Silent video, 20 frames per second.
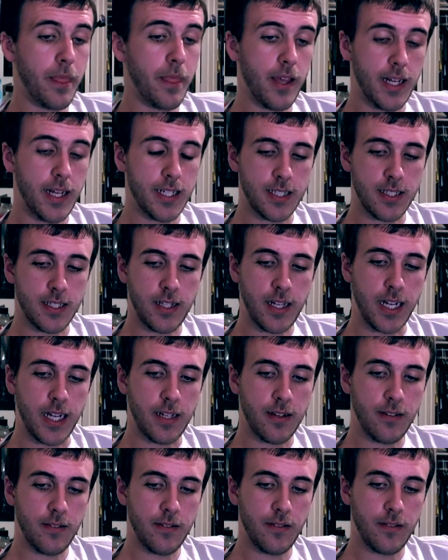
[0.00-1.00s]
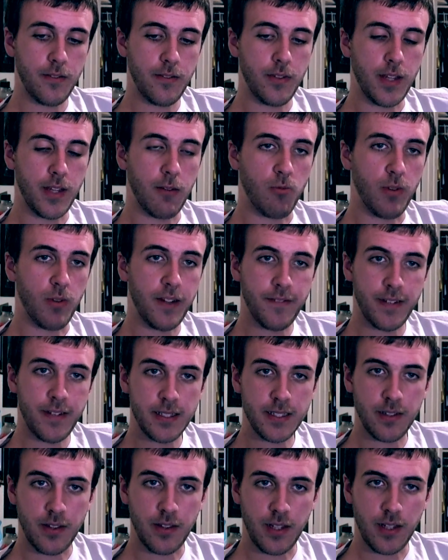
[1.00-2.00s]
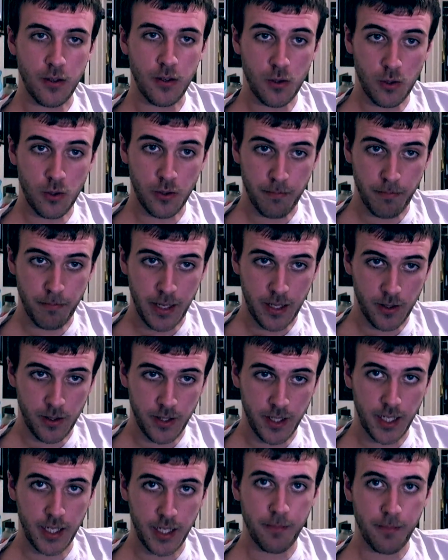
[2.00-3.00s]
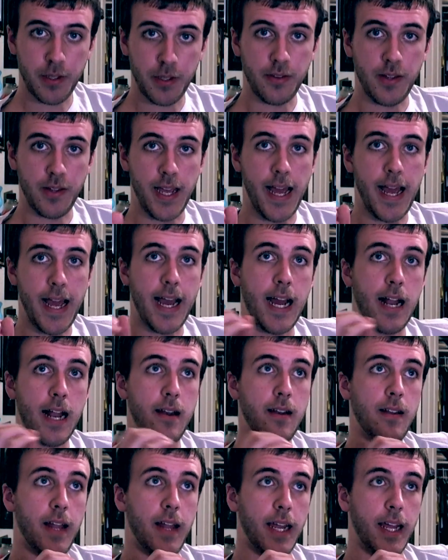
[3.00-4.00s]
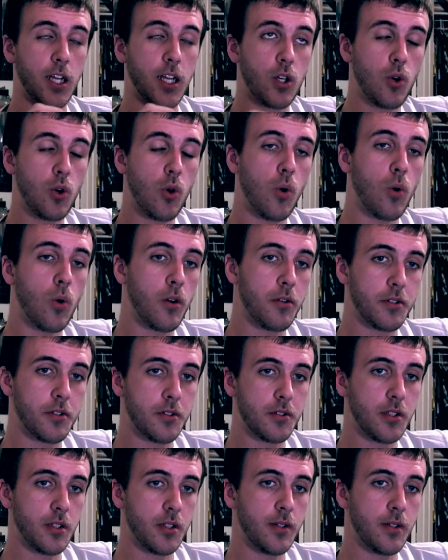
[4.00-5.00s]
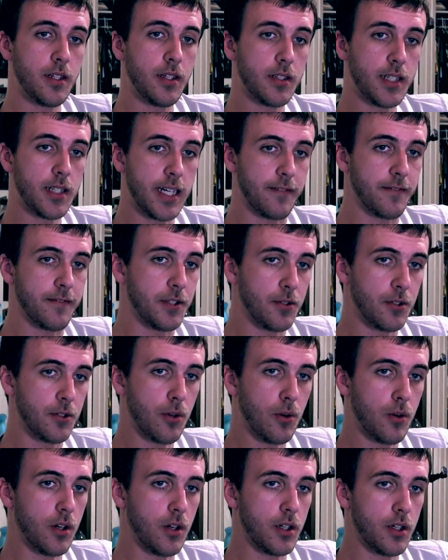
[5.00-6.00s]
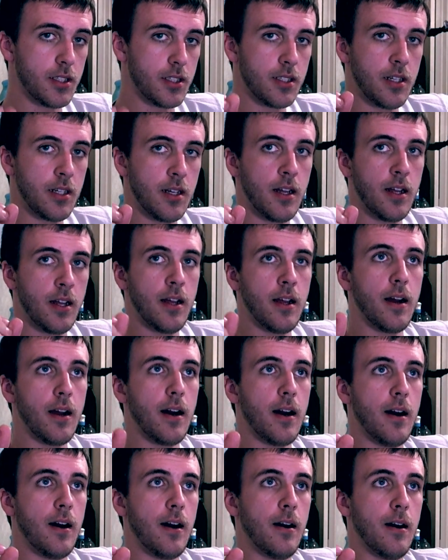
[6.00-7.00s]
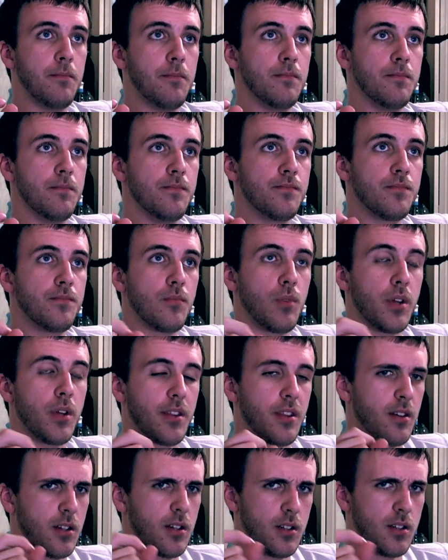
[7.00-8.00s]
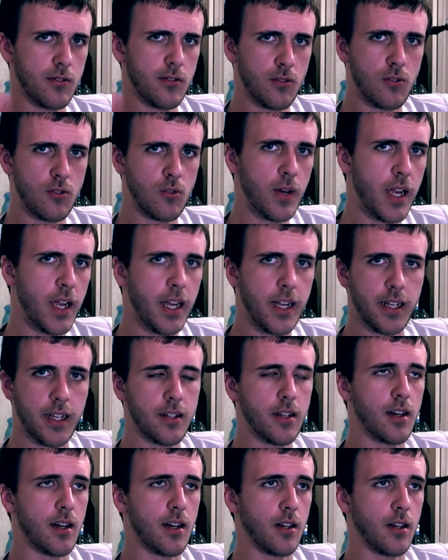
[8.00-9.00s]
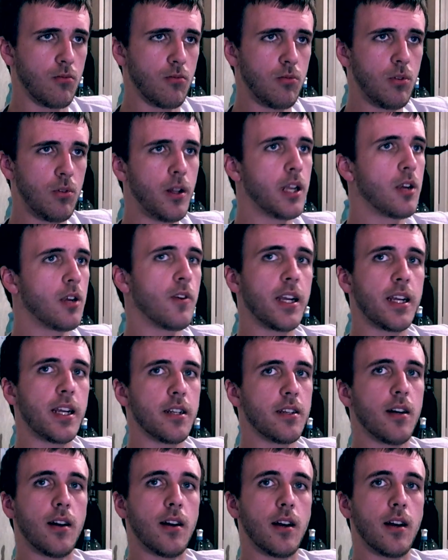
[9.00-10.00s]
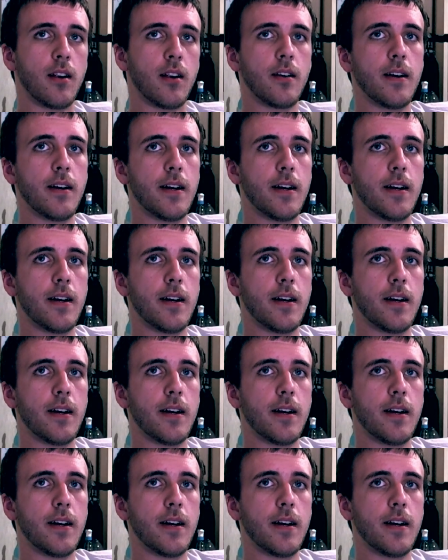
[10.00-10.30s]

It's like they revisit the old melody, but they add like chords to it, kind of new chords, with great guitar, really great guitar.